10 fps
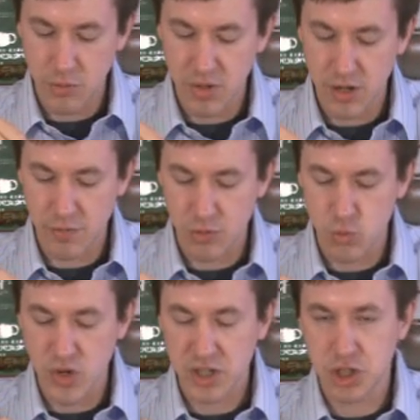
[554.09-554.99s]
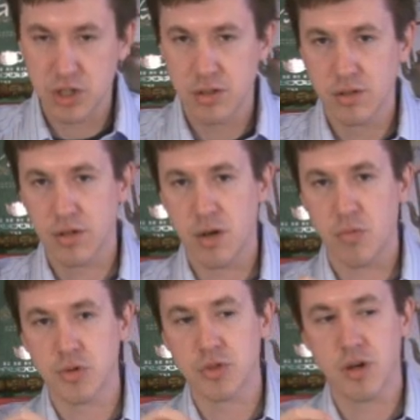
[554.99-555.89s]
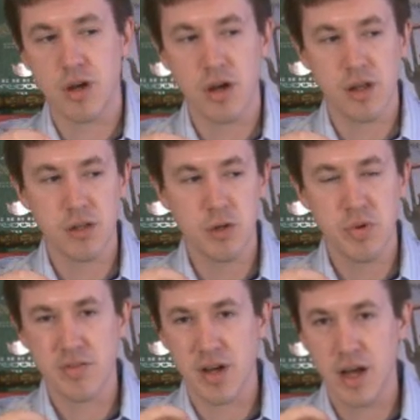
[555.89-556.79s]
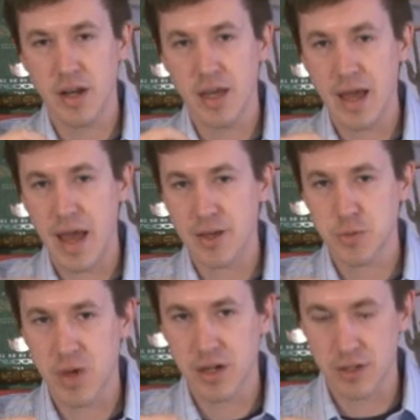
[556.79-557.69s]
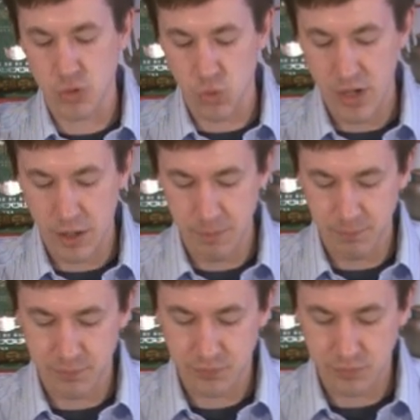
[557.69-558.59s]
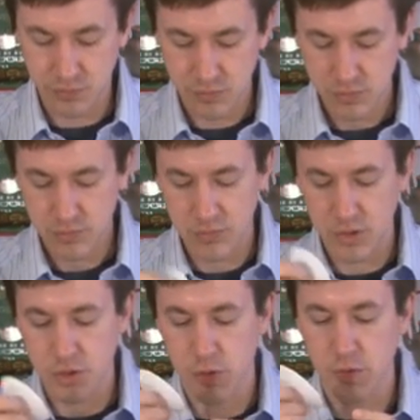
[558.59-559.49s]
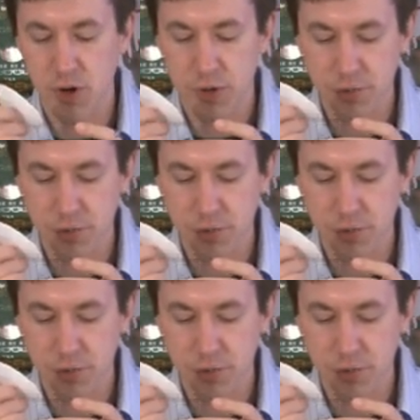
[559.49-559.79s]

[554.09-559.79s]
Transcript: bit of a rich, almost a little bit of a honey aspect as well. So very